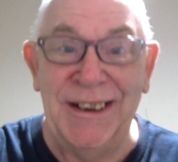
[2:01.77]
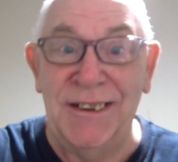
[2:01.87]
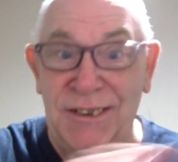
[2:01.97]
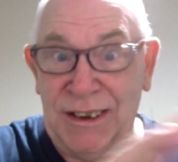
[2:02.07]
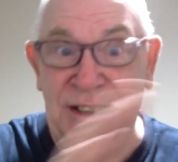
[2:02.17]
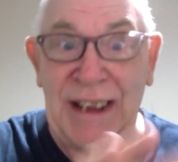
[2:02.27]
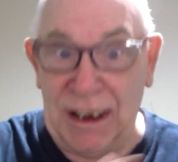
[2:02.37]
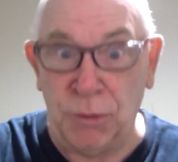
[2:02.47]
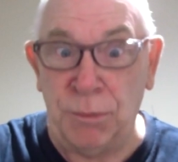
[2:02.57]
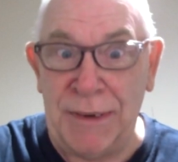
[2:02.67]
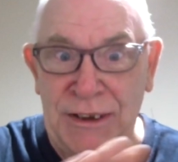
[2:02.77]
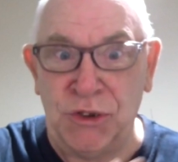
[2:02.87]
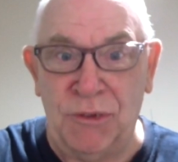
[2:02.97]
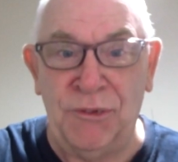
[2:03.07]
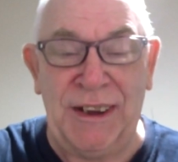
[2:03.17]
so you can get a good
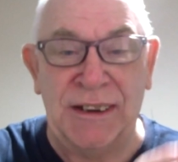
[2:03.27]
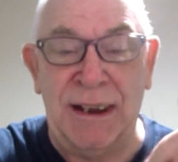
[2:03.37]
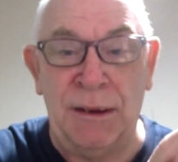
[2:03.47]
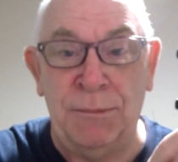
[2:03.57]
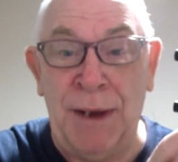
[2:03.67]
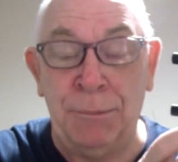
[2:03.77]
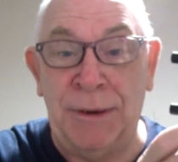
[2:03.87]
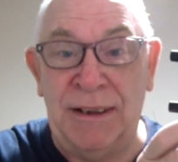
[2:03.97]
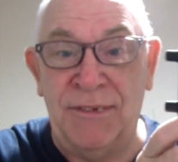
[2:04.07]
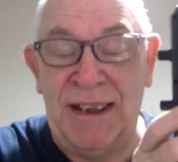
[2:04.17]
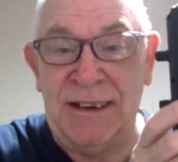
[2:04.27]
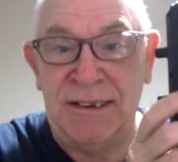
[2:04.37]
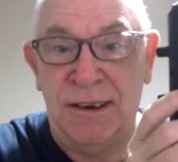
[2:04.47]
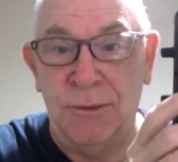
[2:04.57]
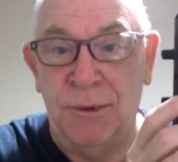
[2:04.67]
mixture of things happening there
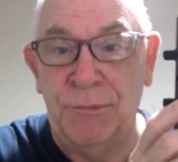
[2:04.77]
too.